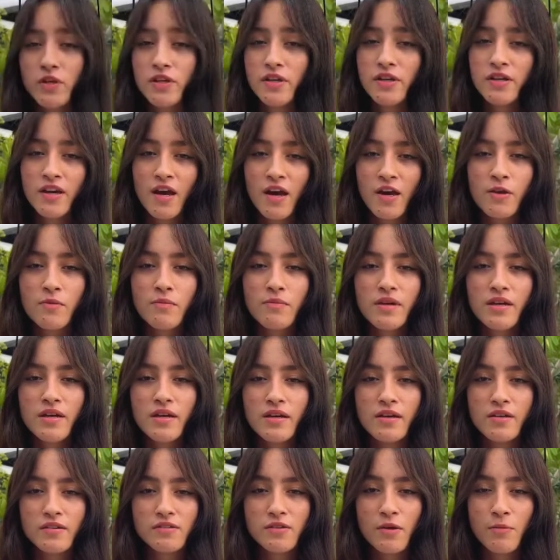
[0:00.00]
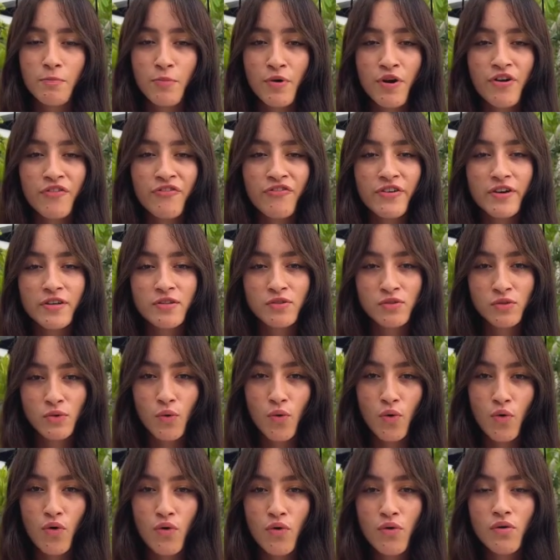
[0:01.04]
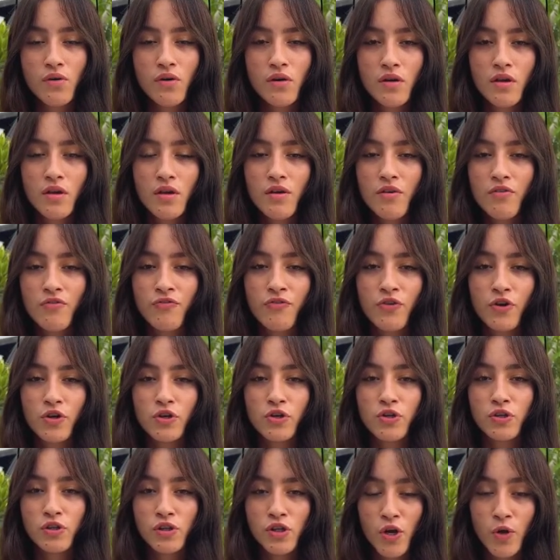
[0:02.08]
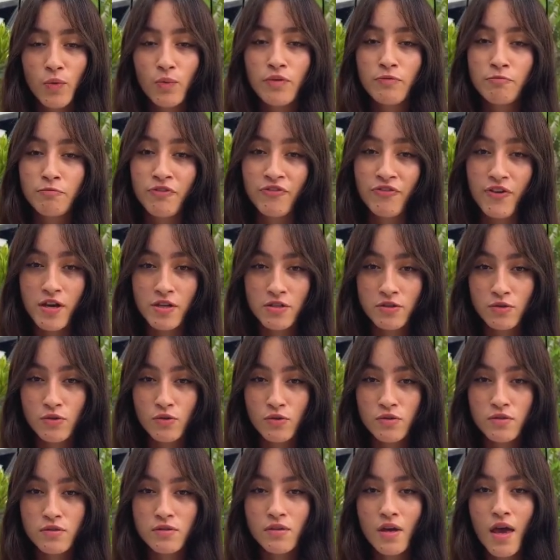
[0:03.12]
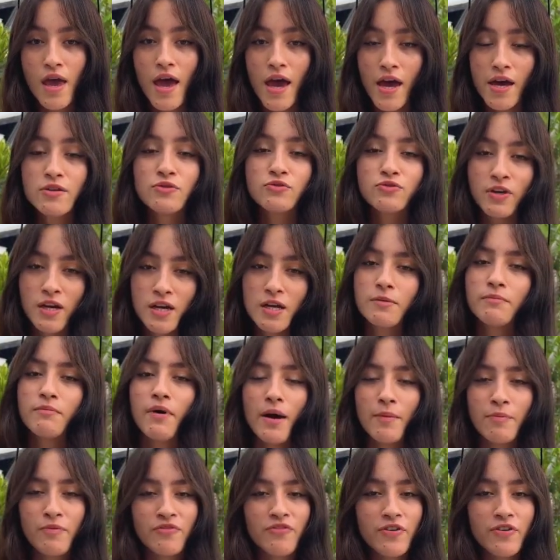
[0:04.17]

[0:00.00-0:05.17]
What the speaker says: Beauty Academy is the perfect school for you to learn with professionals and train by